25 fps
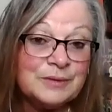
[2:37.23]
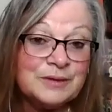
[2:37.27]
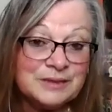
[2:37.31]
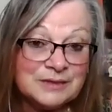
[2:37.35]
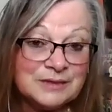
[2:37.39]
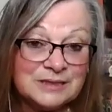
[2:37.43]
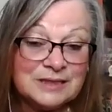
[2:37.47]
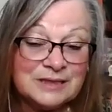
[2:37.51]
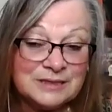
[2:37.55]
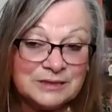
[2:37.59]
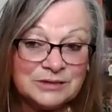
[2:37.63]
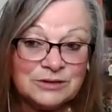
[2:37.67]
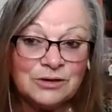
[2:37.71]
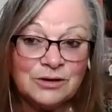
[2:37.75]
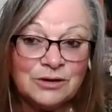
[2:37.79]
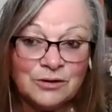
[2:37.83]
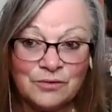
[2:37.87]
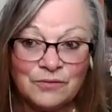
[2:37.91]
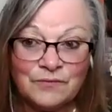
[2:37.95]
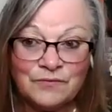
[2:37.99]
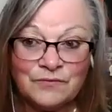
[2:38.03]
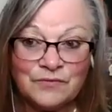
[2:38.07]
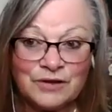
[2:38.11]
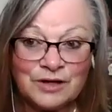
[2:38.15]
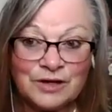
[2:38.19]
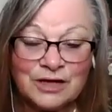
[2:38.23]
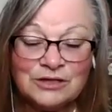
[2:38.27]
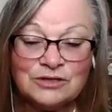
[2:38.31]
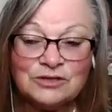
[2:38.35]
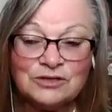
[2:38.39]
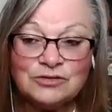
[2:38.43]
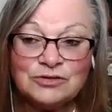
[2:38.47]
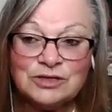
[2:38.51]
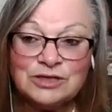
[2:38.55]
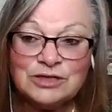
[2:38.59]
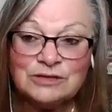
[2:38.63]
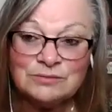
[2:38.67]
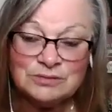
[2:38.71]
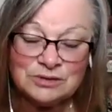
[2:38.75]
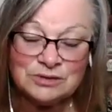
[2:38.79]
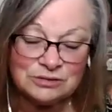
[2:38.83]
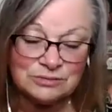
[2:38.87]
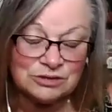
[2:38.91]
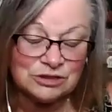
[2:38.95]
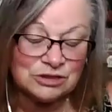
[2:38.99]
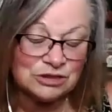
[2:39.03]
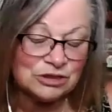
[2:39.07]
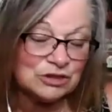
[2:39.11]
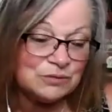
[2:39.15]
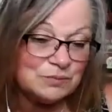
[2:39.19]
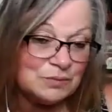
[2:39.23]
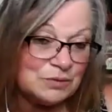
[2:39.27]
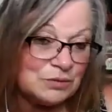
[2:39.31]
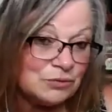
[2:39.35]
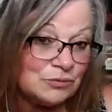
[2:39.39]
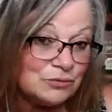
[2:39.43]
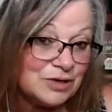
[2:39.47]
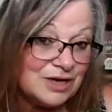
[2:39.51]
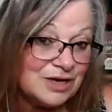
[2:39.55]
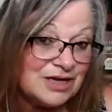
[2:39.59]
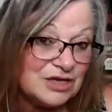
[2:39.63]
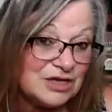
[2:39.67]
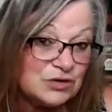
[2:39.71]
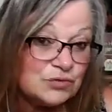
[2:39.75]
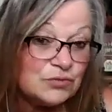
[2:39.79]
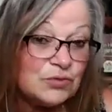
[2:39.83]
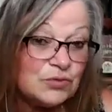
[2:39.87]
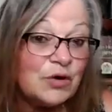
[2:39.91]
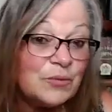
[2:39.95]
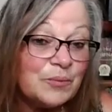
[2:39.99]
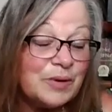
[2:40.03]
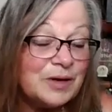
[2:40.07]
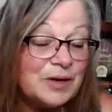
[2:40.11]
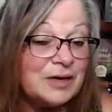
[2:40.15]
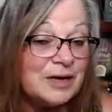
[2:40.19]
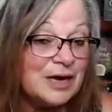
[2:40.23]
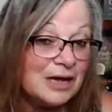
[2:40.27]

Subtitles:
in the centre of the country, which used to be called Ayers Rock,